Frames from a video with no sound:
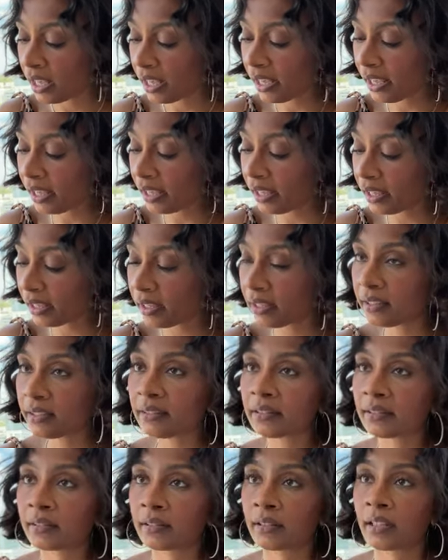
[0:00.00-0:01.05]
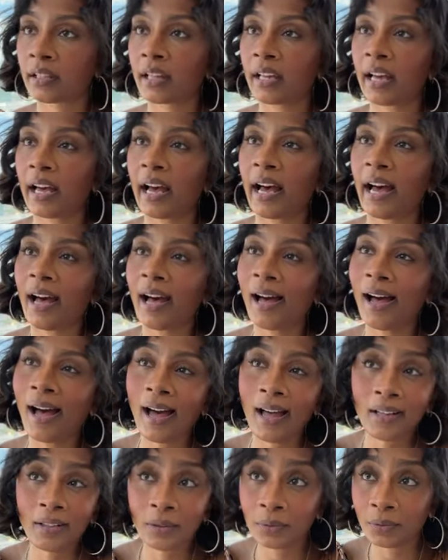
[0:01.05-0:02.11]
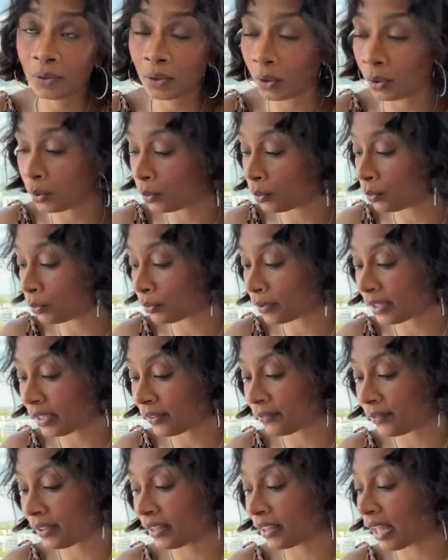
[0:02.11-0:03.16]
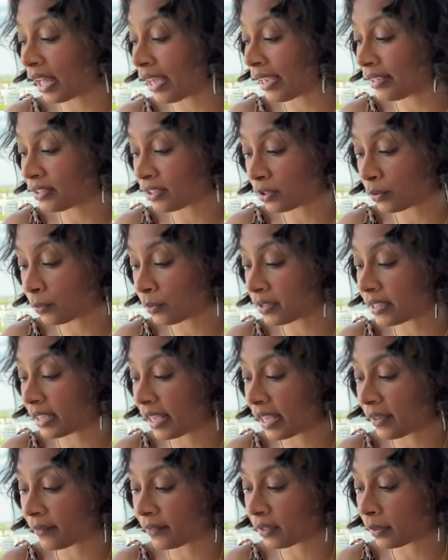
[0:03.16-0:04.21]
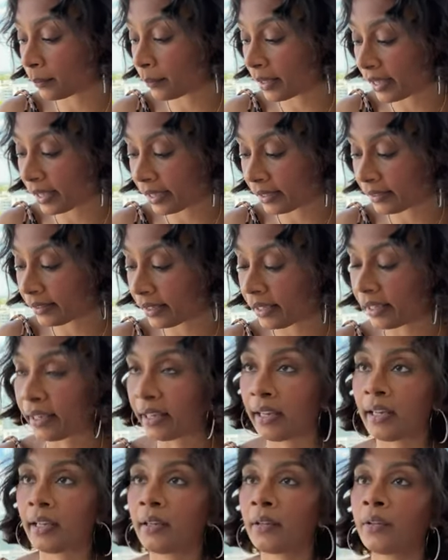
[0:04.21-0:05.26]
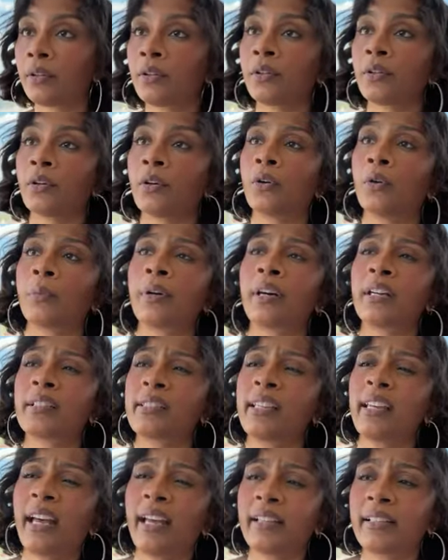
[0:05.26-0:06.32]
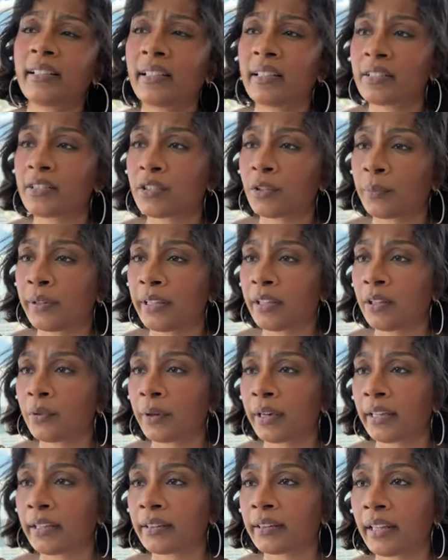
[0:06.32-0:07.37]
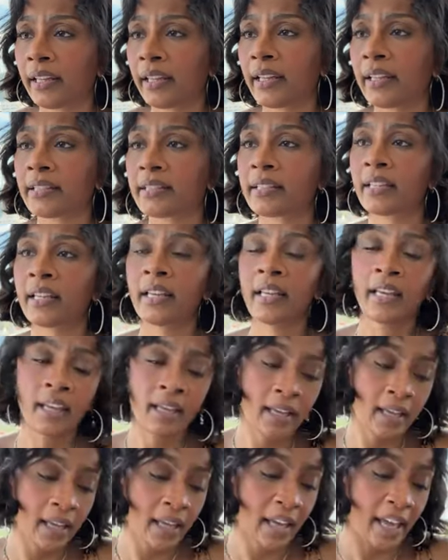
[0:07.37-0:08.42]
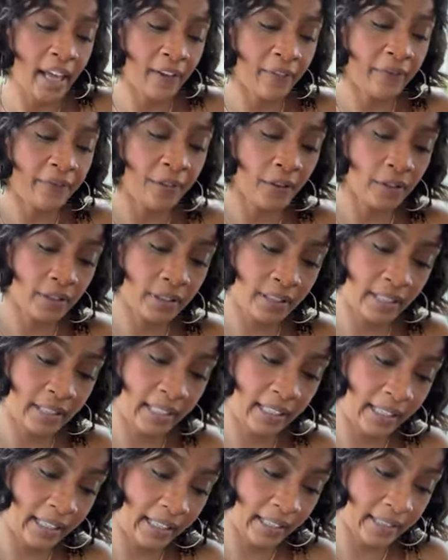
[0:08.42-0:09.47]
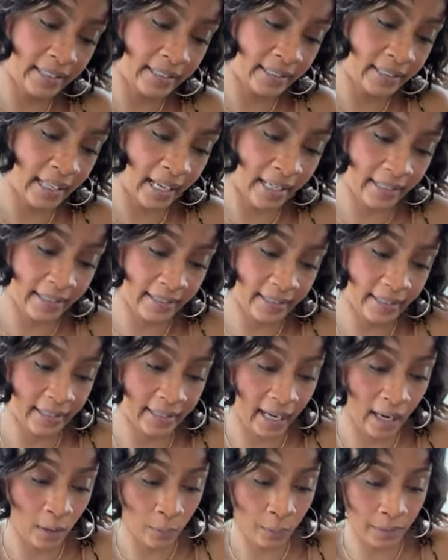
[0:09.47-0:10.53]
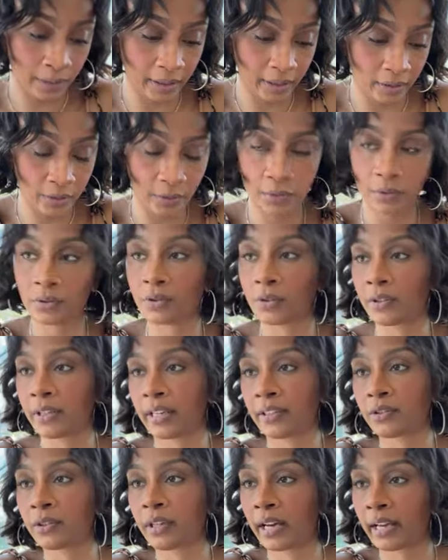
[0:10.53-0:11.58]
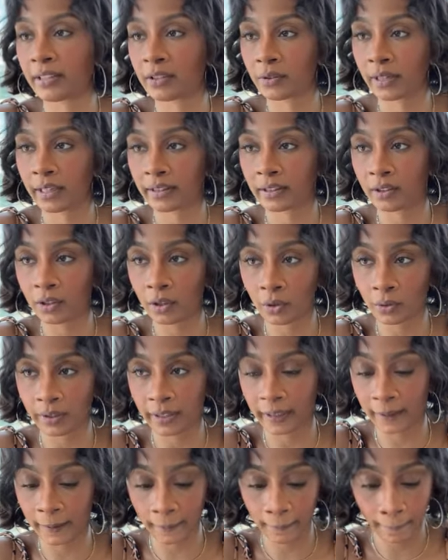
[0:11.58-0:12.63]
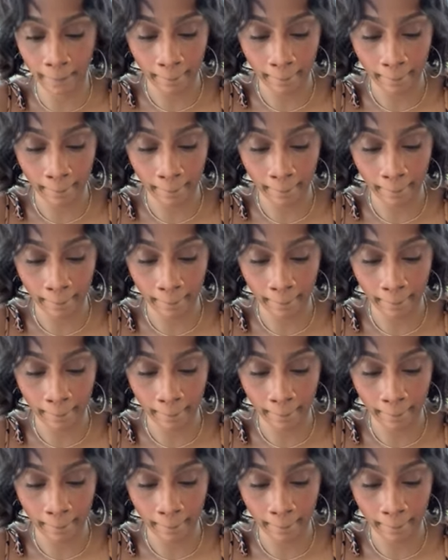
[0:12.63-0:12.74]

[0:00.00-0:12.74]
And I don't know if Elijah was having a bad day, you know, because he had done so many great things in First Kings 19. I'll read it to you so that you guys don't have to go there.